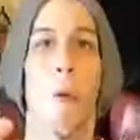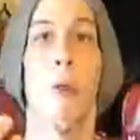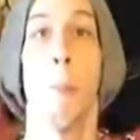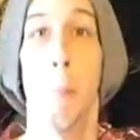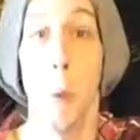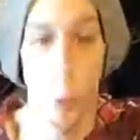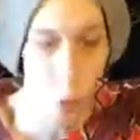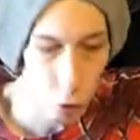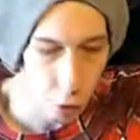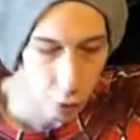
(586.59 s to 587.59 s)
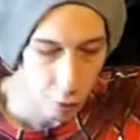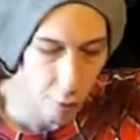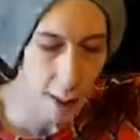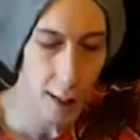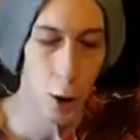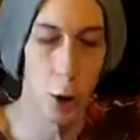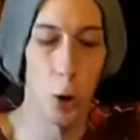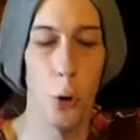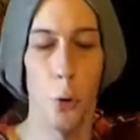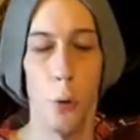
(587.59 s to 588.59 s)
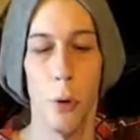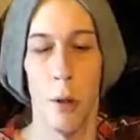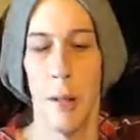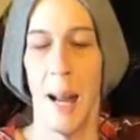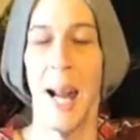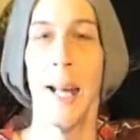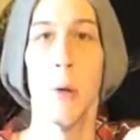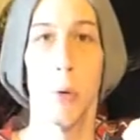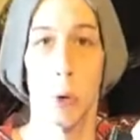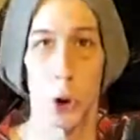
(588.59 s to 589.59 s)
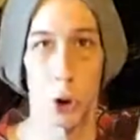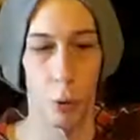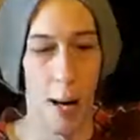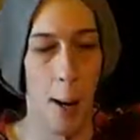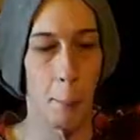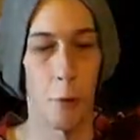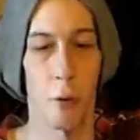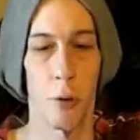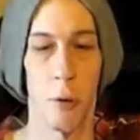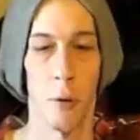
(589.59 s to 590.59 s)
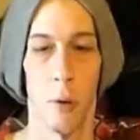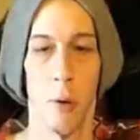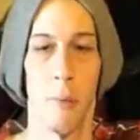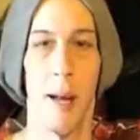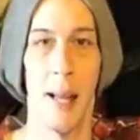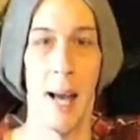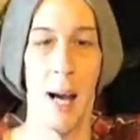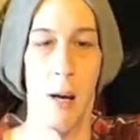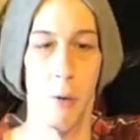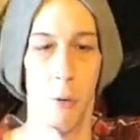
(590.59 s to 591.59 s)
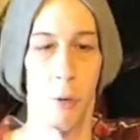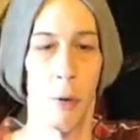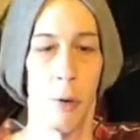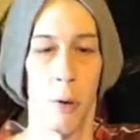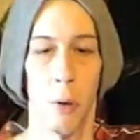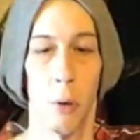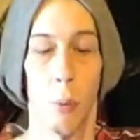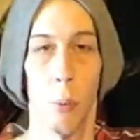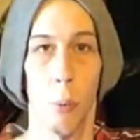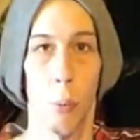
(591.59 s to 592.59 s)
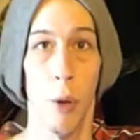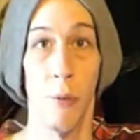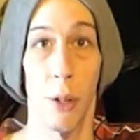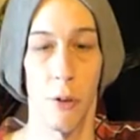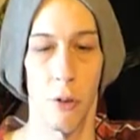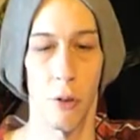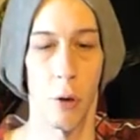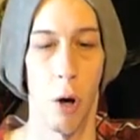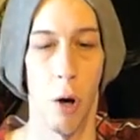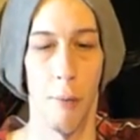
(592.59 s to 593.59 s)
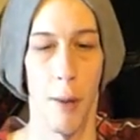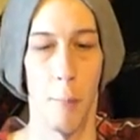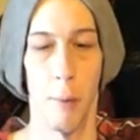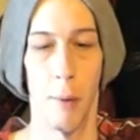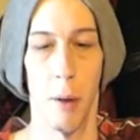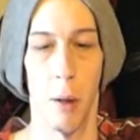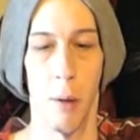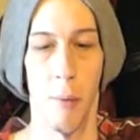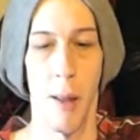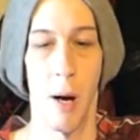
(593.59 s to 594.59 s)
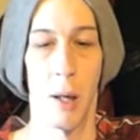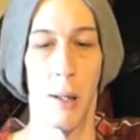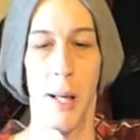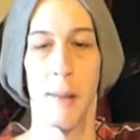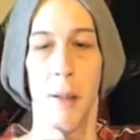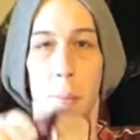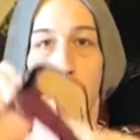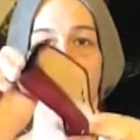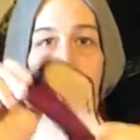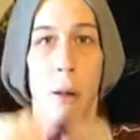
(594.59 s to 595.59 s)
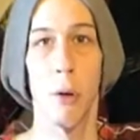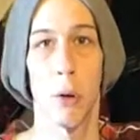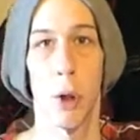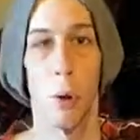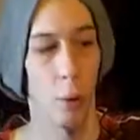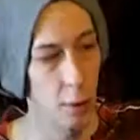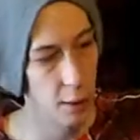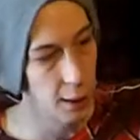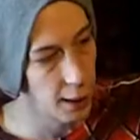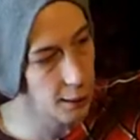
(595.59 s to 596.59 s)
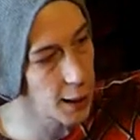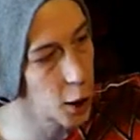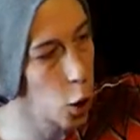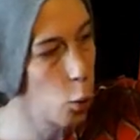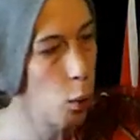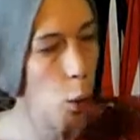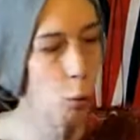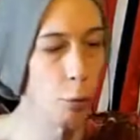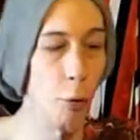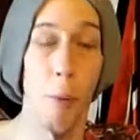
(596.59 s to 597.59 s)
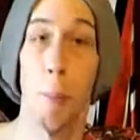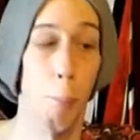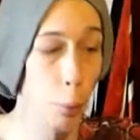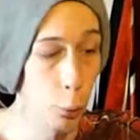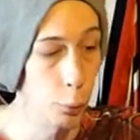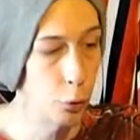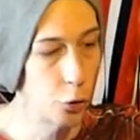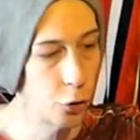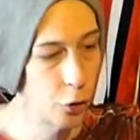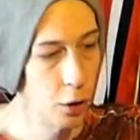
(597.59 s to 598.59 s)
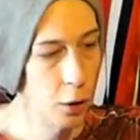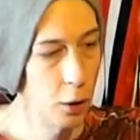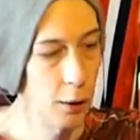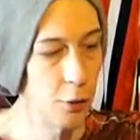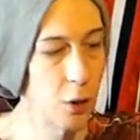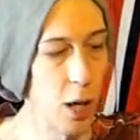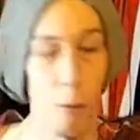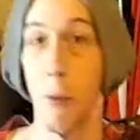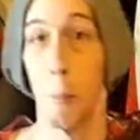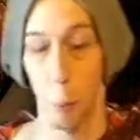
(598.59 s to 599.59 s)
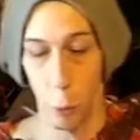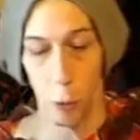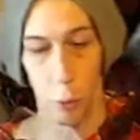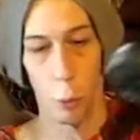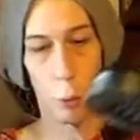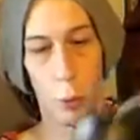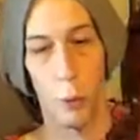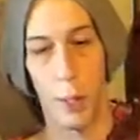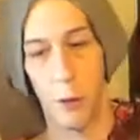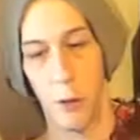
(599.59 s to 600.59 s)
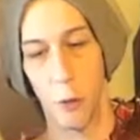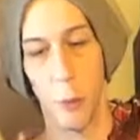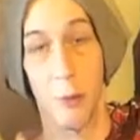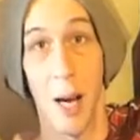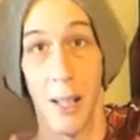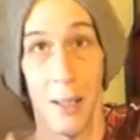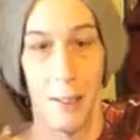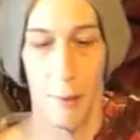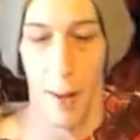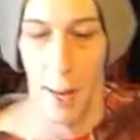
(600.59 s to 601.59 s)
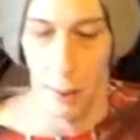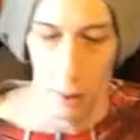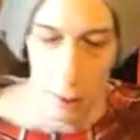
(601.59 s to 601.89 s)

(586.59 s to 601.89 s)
For the boots, they include ankle straps that have rivets on them. They are connected by Velcro and they go over the boots. Let's cover the boots real quick since we've gotten into that.